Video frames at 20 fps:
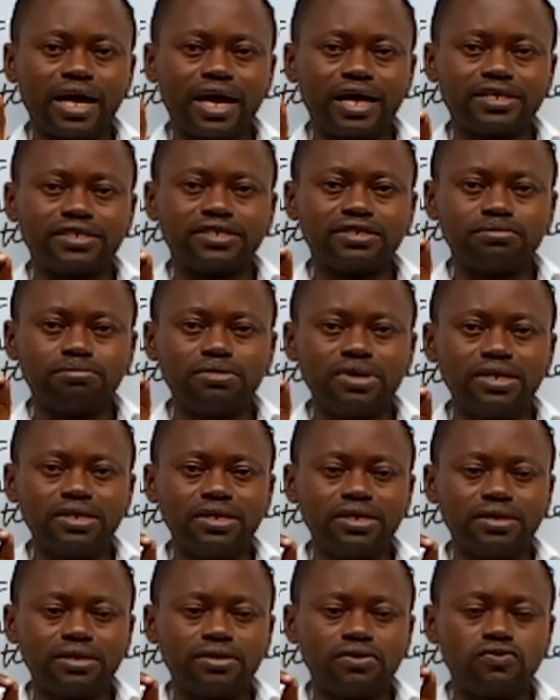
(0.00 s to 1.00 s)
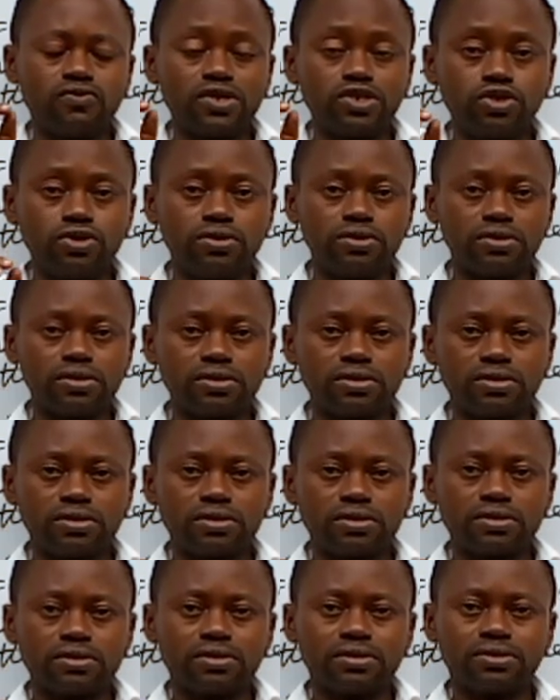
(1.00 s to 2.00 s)
as many
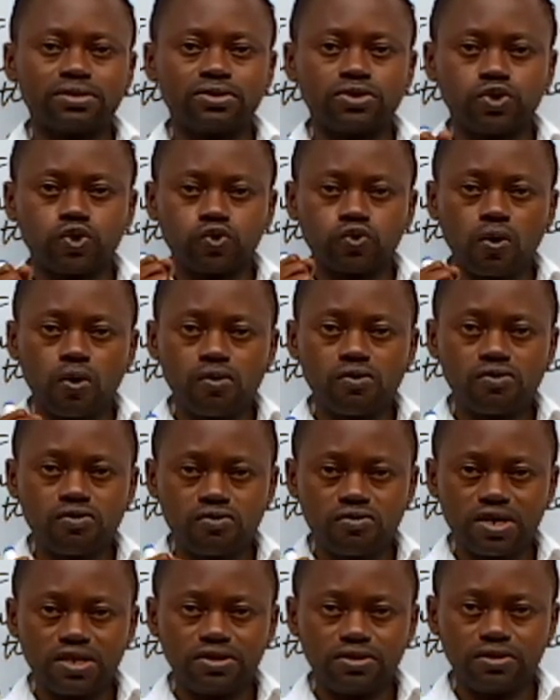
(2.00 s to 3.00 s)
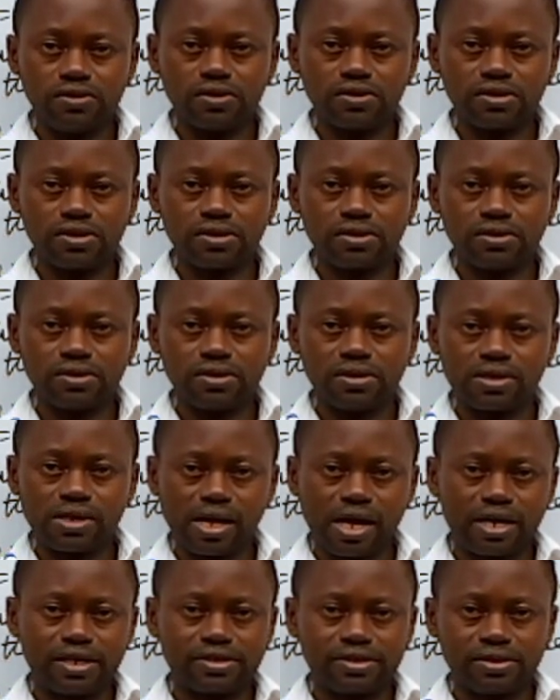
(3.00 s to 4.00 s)
questions, strong questions
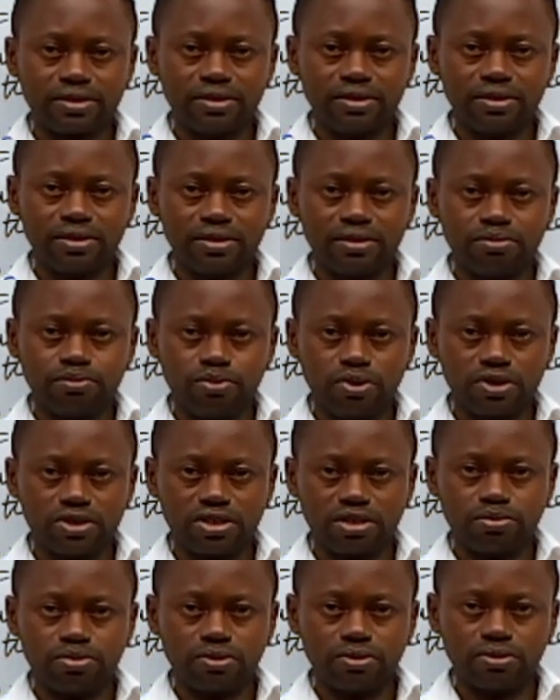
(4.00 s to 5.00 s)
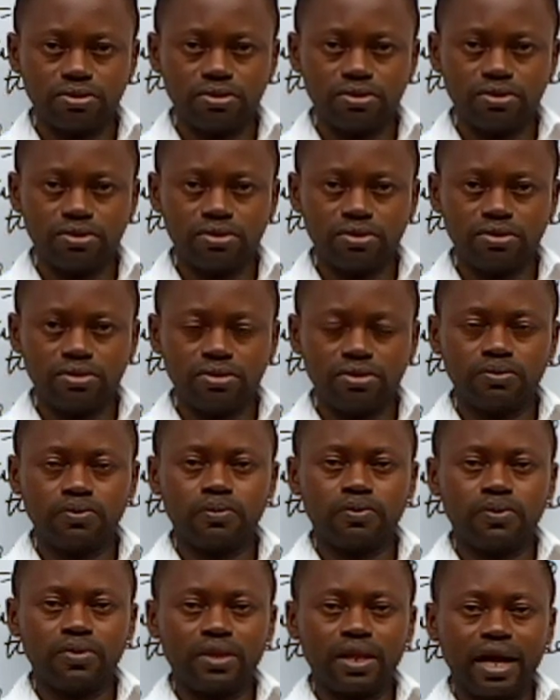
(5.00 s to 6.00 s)
as possible.
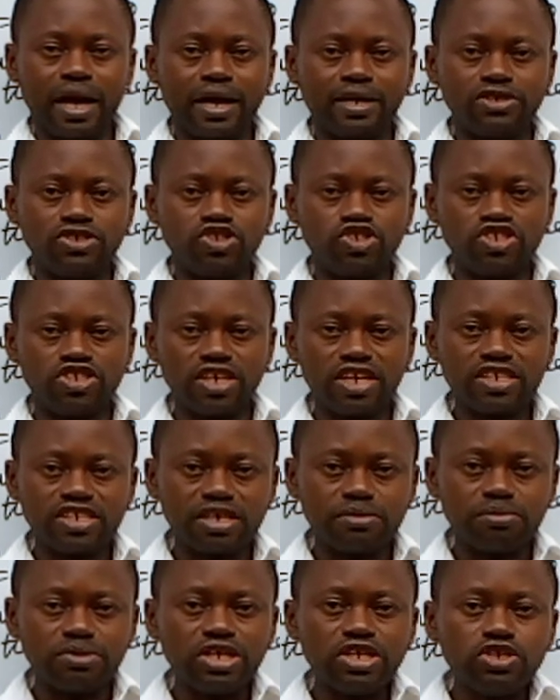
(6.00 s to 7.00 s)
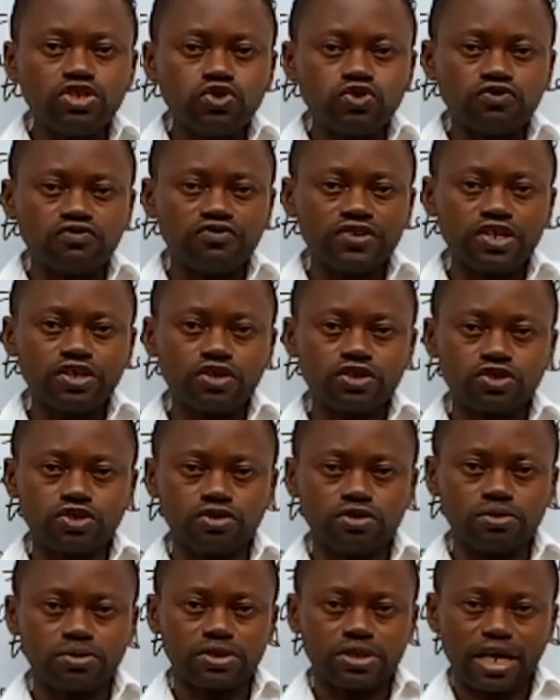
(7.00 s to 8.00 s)
I share them into various
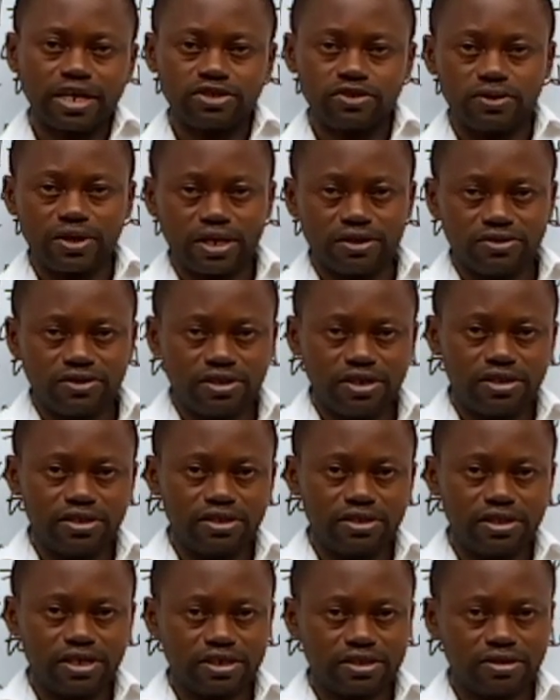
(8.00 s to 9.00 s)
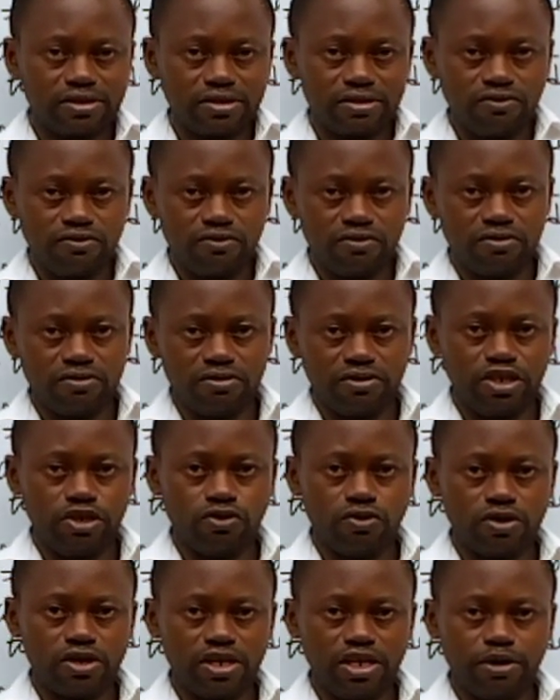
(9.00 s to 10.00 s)
groups as you can see in the next
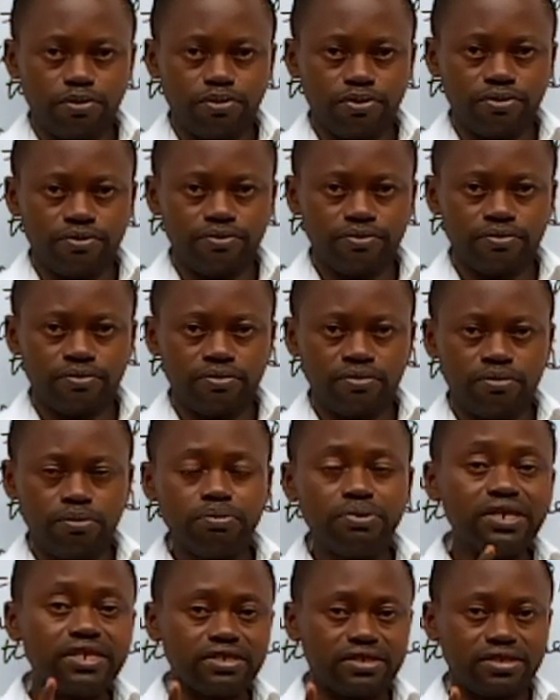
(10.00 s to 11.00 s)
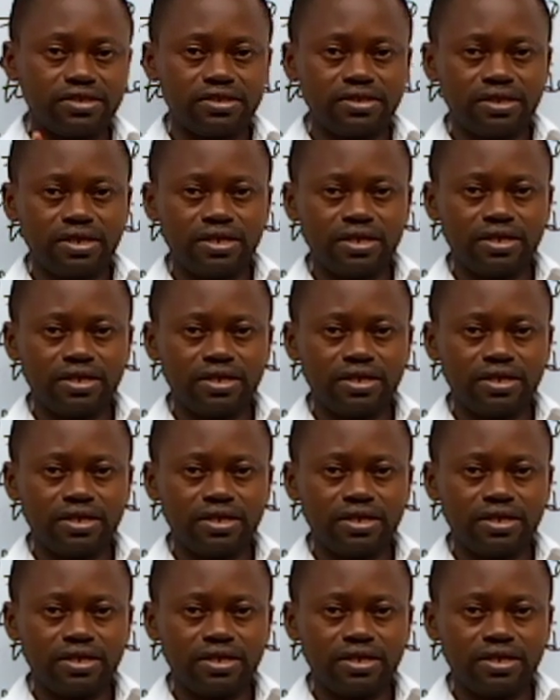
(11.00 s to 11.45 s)
clip. Please,